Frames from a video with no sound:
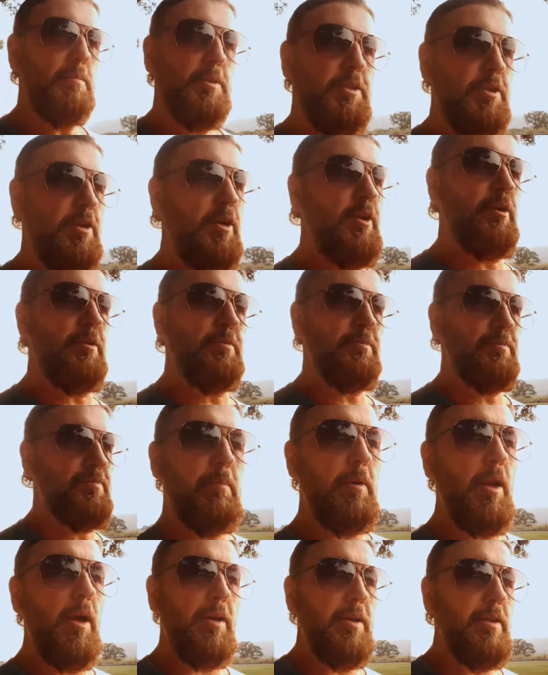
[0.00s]
And I'm sure
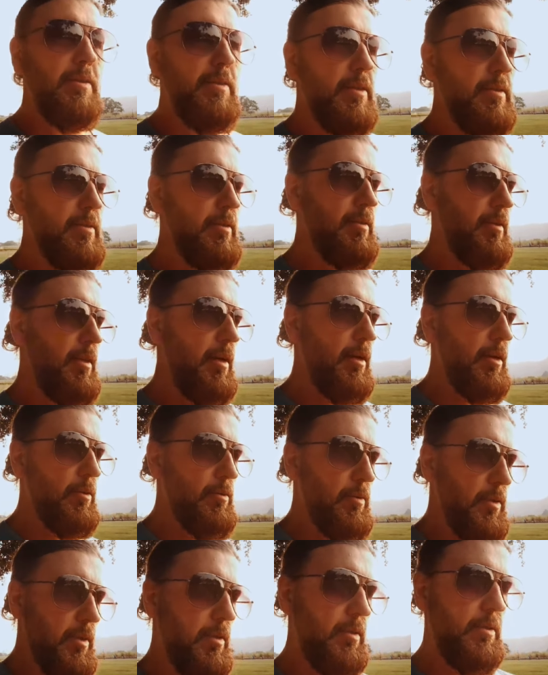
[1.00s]
I'm not in this
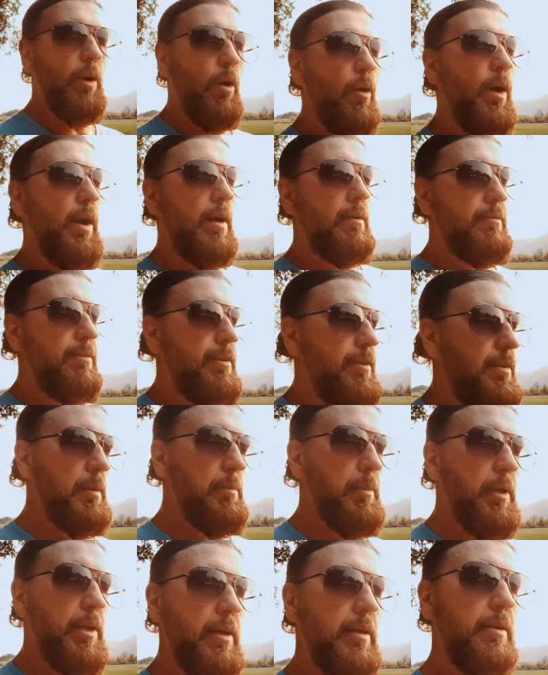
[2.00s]
alone. We all have
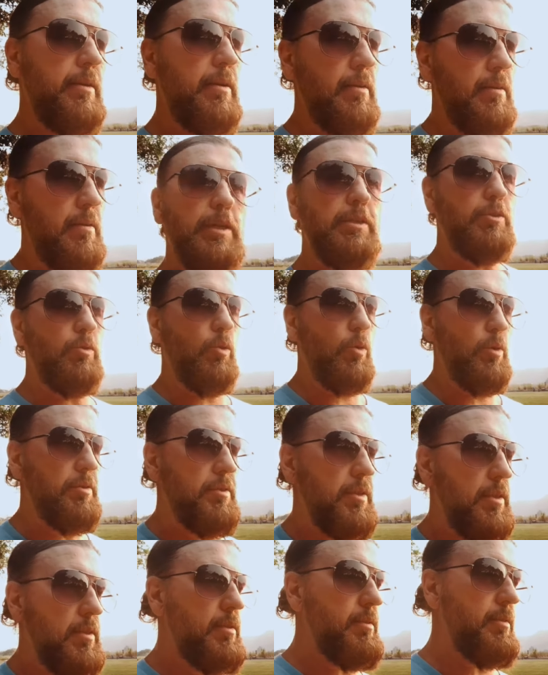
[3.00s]
limited
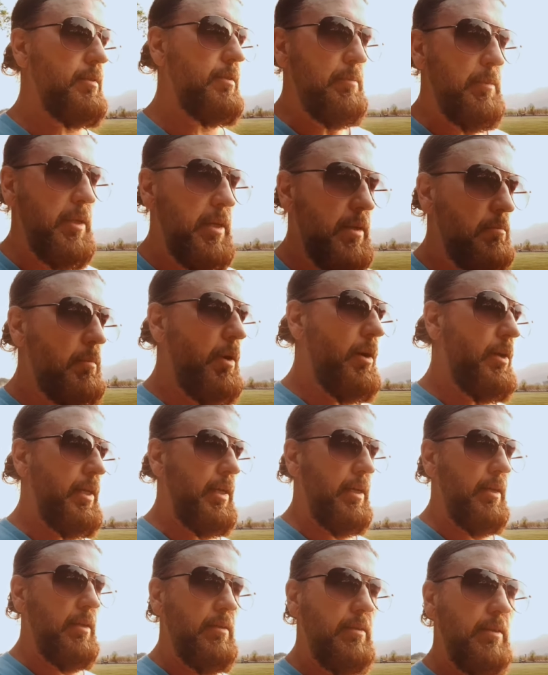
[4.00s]
resources, limited
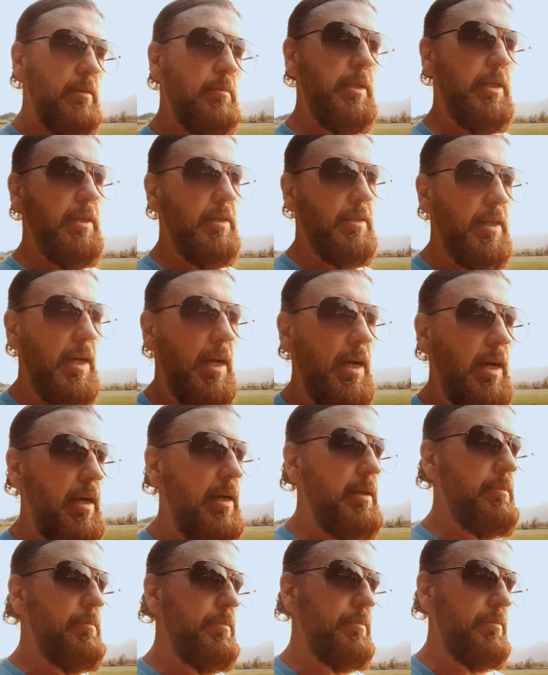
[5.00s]
money, limited
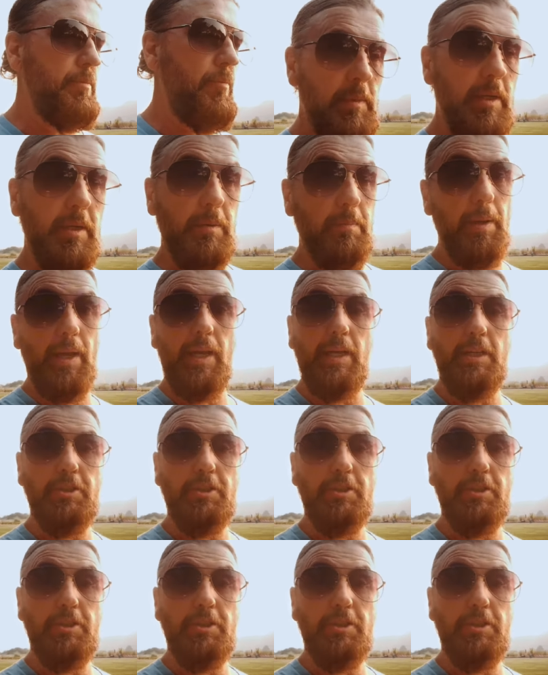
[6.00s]
time, limited